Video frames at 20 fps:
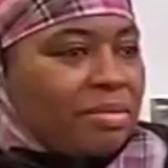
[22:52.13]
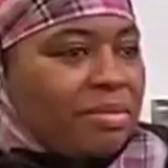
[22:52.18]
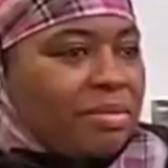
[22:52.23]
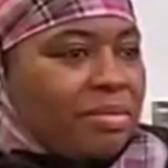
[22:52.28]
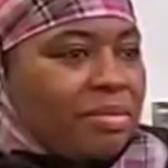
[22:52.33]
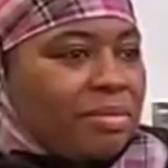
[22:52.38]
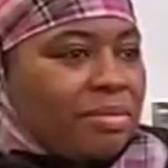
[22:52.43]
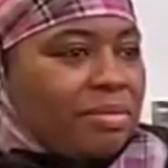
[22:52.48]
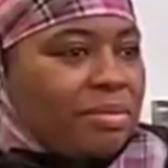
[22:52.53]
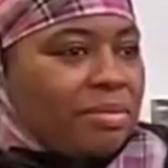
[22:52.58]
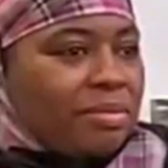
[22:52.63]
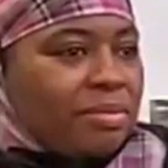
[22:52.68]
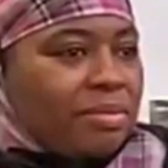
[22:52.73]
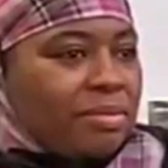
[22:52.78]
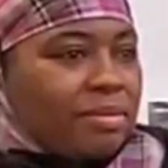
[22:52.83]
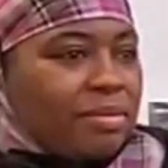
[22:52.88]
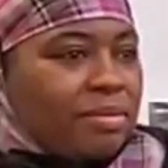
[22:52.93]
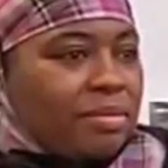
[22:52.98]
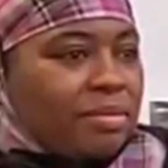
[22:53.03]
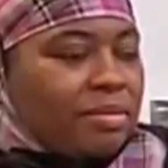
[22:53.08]

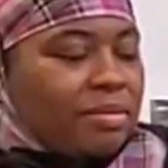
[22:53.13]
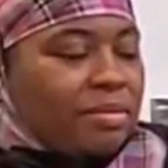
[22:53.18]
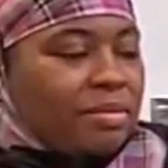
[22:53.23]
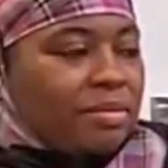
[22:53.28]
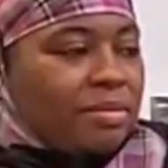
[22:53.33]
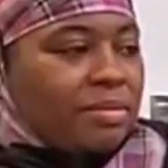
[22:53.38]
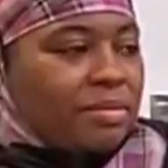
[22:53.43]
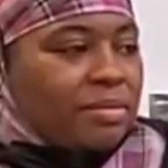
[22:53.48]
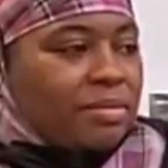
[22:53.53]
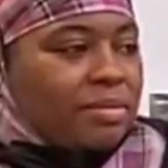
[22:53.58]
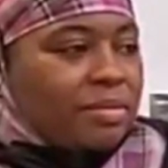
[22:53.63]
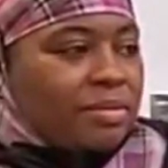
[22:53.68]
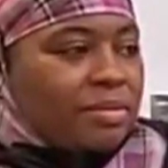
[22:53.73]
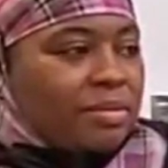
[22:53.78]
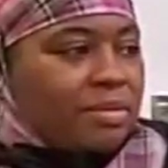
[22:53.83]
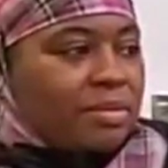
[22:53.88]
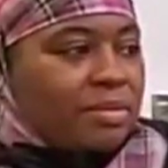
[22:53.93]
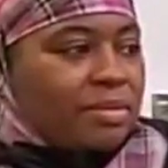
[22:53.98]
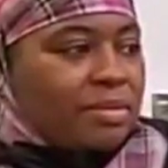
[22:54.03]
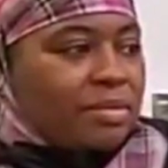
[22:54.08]

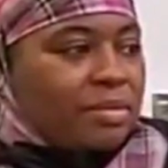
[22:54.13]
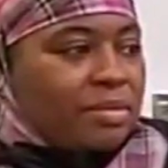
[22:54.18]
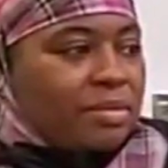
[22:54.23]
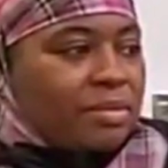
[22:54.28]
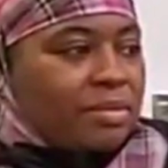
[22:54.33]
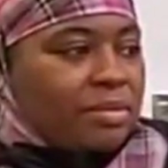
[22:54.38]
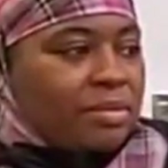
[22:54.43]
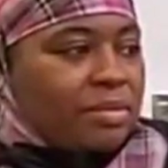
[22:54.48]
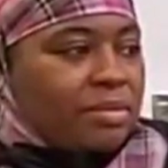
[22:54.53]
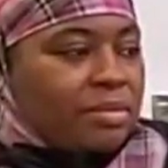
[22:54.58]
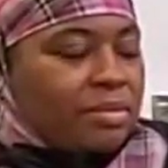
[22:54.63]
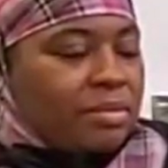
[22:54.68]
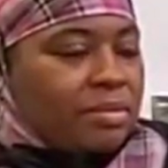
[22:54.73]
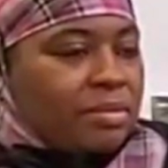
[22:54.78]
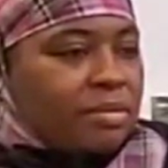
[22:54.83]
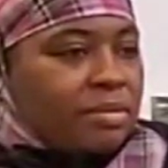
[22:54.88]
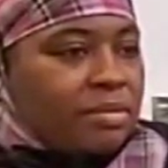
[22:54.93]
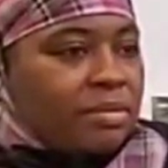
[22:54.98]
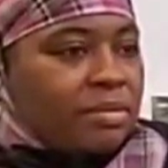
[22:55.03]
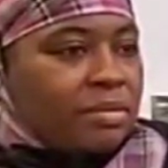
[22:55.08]

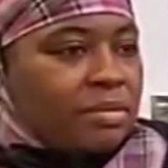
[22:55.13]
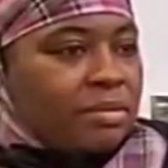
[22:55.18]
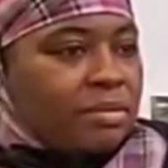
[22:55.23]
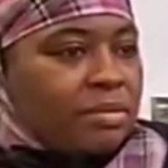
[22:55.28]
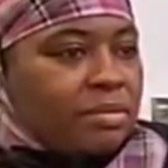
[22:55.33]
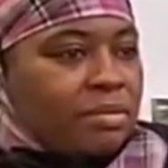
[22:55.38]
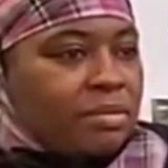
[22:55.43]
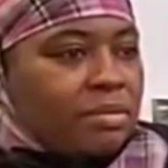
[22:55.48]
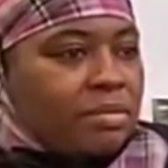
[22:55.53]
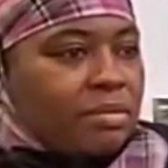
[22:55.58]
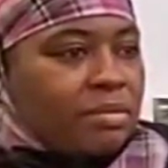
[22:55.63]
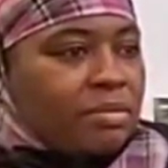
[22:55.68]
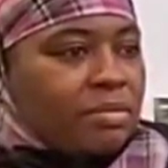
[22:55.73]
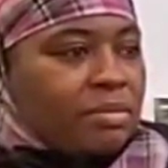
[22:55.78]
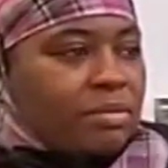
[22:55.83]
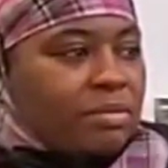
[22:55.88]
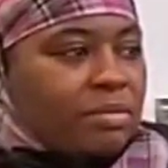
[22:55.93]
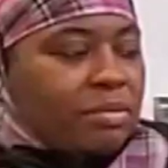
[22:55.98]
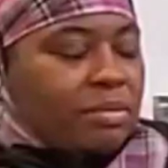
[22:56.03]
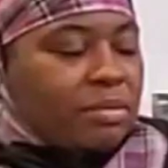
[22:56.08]

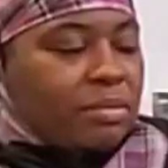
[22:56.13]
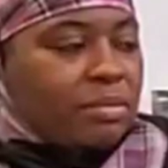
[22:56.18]
The person shown says nothing.